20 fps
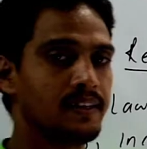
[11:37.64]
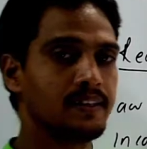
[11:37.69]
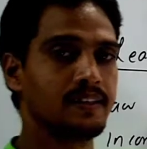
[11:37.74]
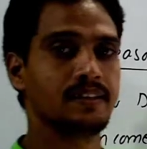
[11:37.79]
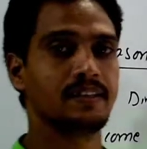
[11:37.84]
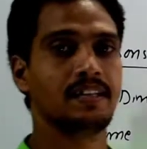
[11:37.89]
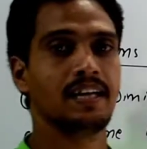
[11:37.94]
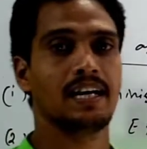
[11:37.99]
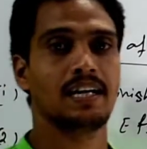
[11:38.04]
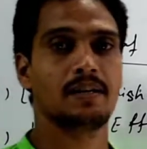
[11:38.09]

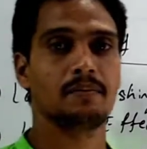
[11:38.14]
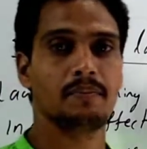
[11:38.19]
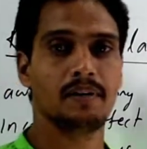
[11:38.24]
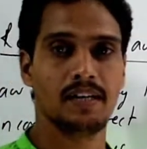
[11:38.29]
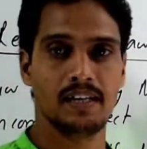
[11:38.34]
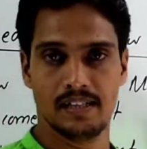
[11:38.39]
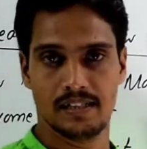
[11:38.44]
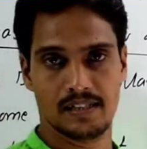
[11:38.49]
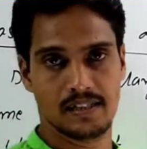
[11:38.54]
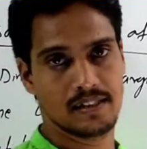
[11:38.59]
that
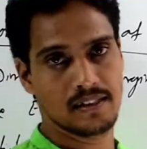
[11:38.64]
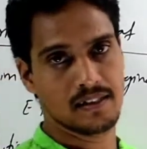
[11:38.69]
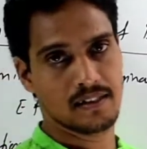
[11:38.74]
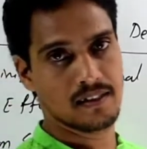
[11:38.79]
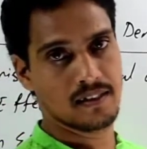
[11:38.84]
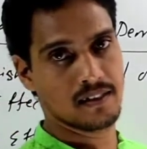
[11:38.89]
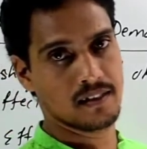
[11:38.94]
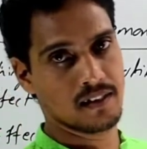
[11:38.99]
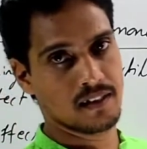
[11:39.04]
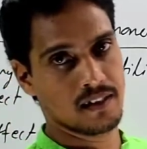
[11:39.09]
means
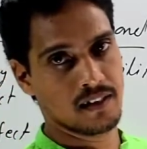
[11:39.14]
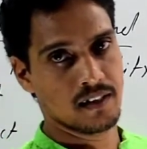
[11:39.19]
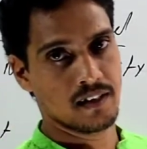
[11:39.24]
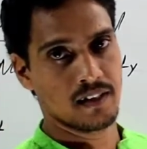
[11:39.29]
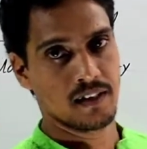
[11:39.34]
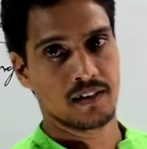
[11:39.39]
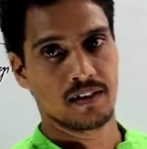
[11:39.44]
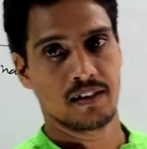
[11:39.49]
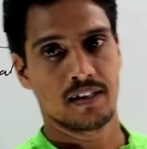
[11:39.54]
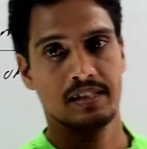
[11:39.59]

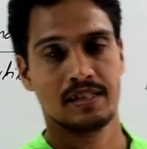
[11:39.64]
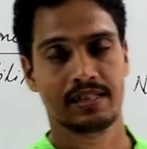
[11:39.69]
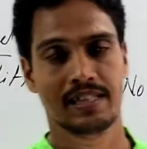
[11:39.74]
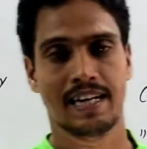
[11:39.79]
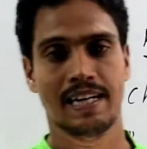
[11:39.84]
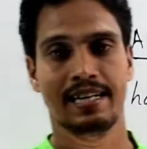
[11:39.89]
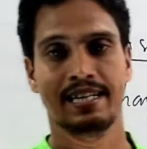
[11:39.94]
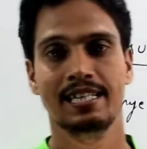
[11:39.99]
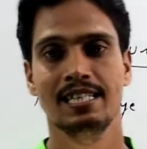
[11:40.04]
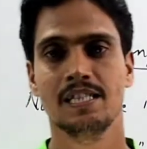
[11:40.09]
the
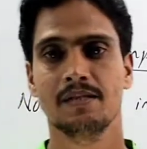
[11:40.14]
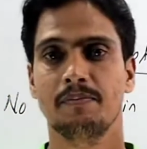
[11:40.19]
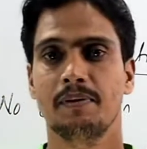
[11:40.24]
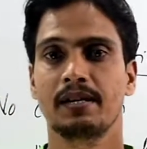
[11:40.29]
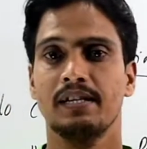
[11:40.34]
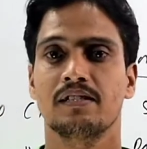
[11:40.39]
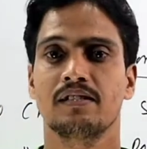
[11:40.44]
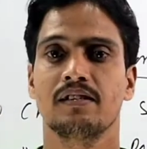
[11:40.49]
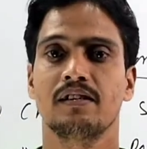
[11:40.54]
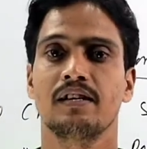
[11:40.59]

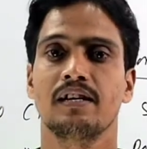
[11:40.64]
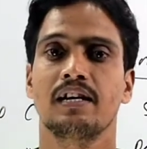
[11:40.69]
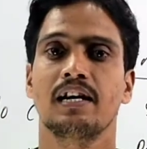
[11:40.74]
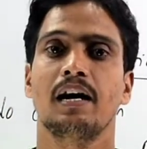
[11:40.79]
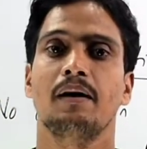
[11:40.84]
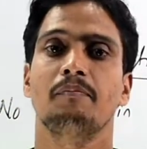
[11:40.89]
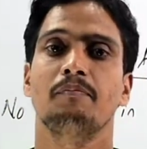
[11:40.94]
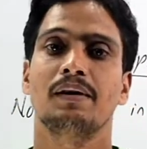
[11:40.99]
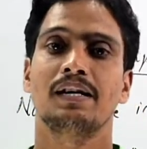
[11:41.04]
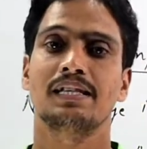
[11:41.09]
satisfaction
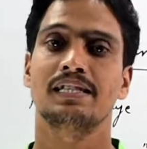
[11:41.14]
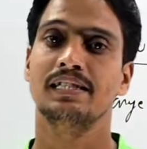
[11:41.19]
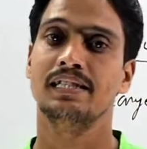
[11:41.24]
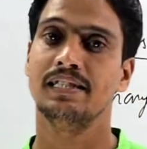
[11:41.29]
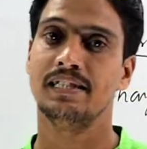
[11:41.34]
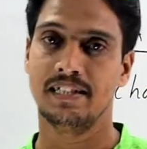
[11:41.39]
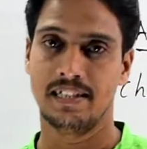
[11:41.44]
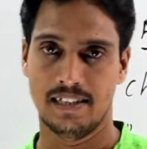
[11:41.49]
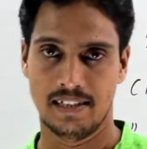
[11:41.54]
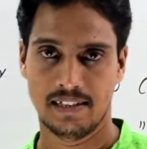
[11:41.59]

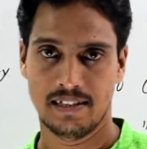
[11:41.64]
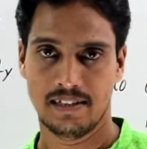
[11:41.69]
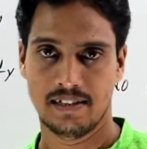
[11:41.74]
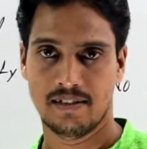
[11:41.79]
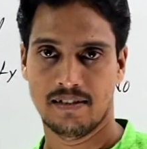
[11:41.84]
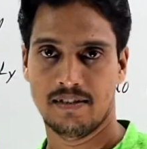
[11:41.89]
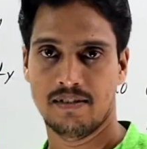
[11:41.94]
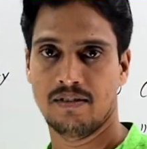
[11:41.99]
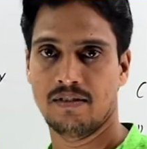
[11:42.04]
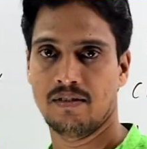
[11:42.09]

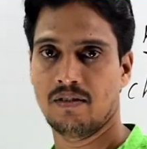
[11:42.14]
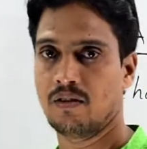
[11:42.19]
capacity